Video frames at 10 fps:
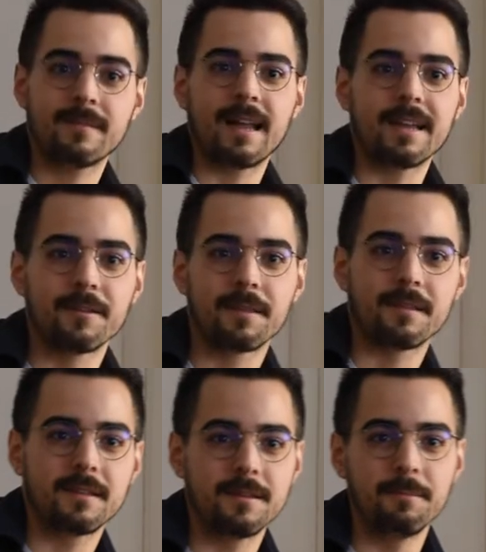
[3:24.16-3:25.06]
I don't think
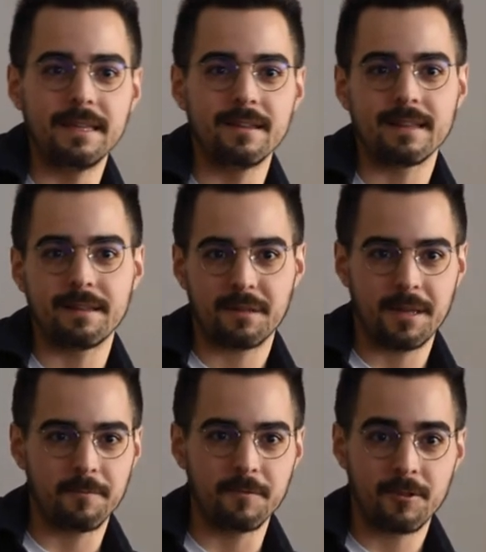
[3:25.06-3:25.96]
that the media
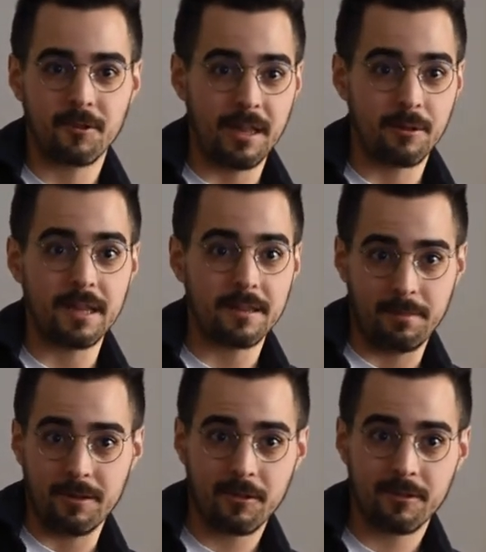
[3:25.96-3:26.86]
landscape would change that
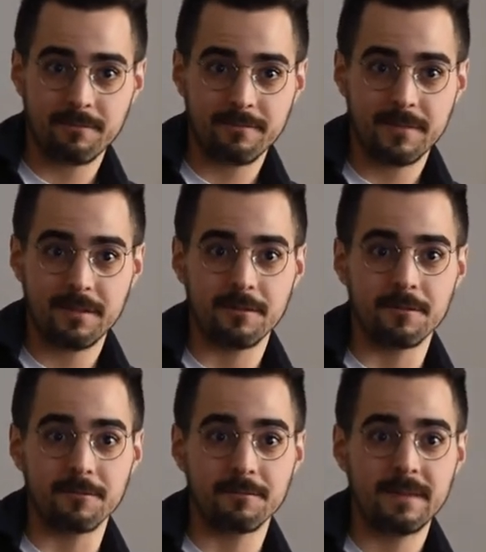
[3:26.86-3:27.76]
much.
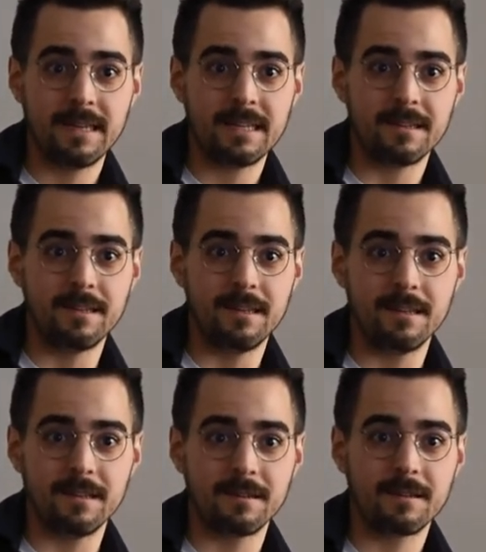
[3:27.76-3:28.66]
So
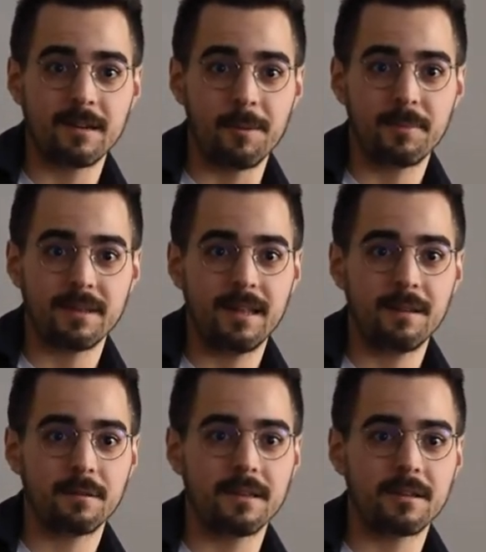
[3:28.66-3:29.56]
the
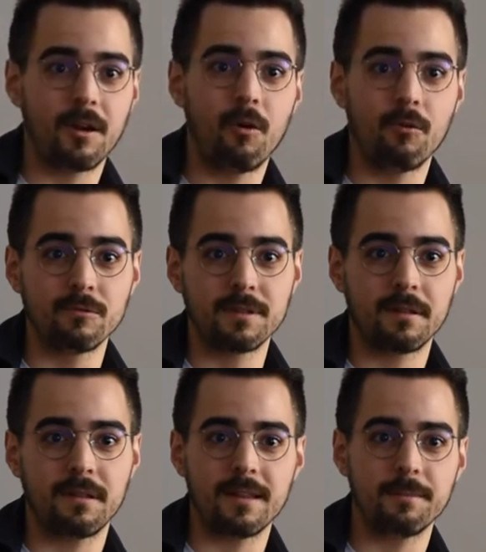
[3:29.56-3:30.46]
companies that own the
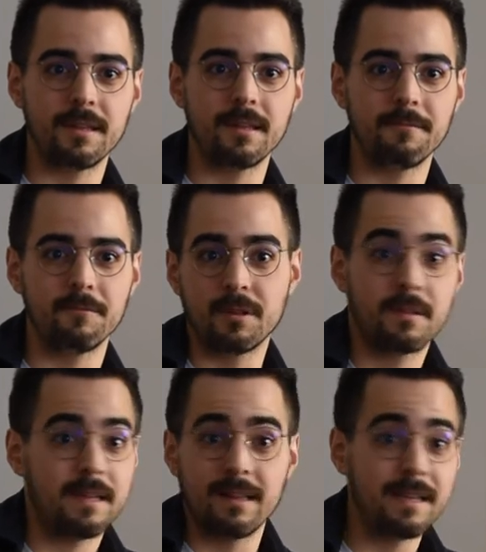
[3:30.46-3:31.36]
state media would
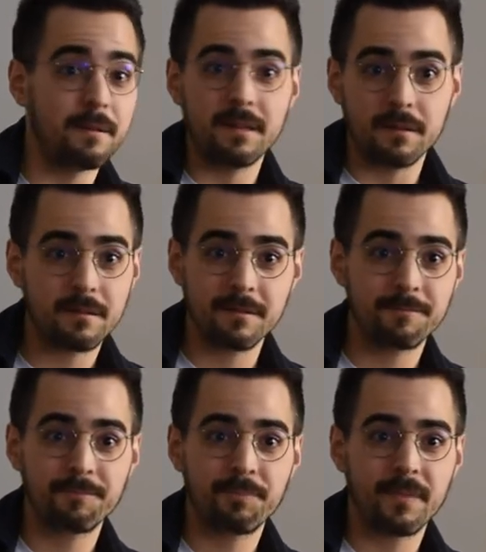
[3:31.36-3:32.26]
still exist,
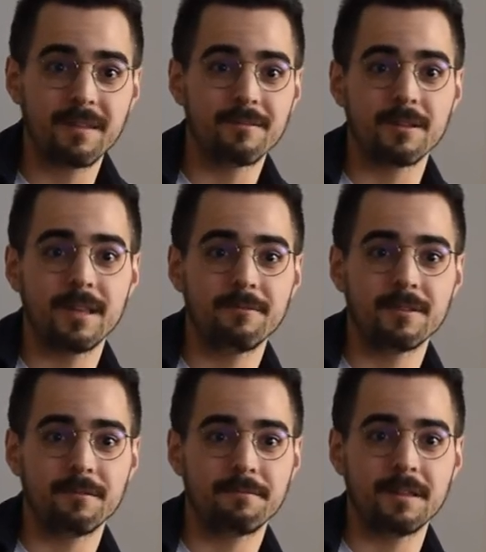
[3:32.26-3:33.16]
even
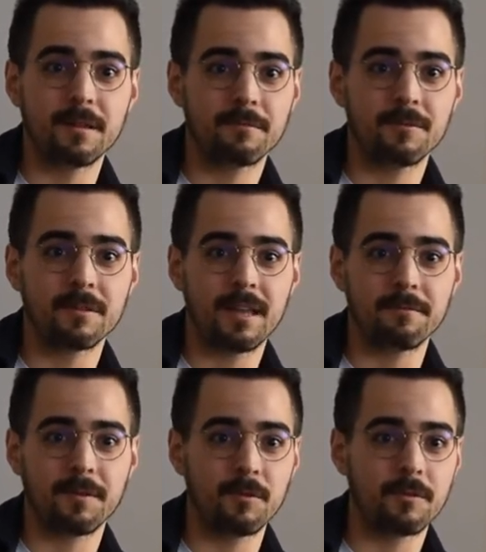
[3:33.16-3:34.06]
if Fidesz wouldn't
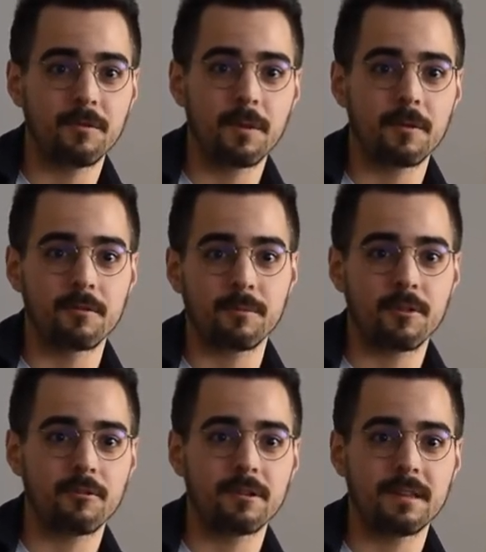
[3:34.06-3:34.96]
have two-thirds
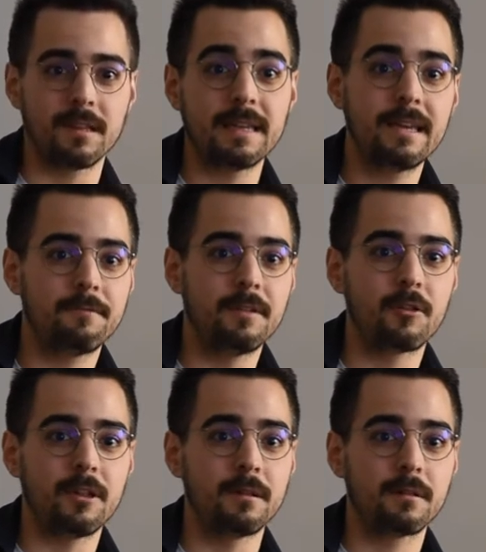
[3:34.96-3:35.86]
majority,
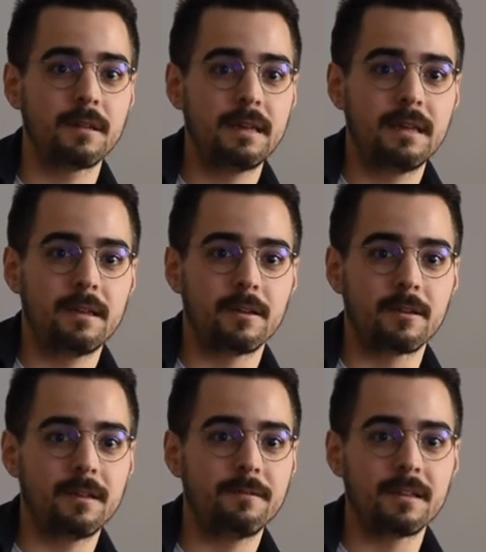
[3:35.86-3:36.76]
which is
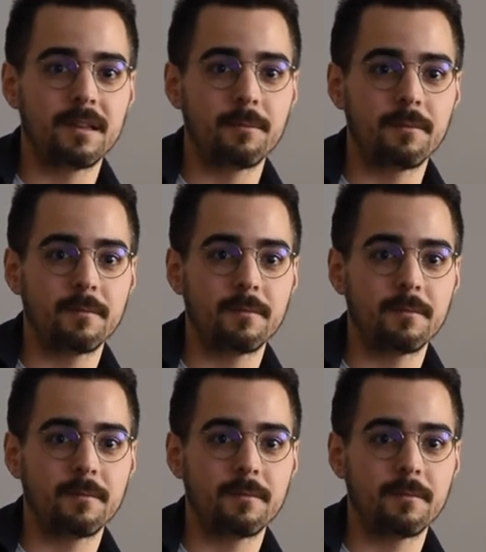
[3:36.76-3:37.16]
giving them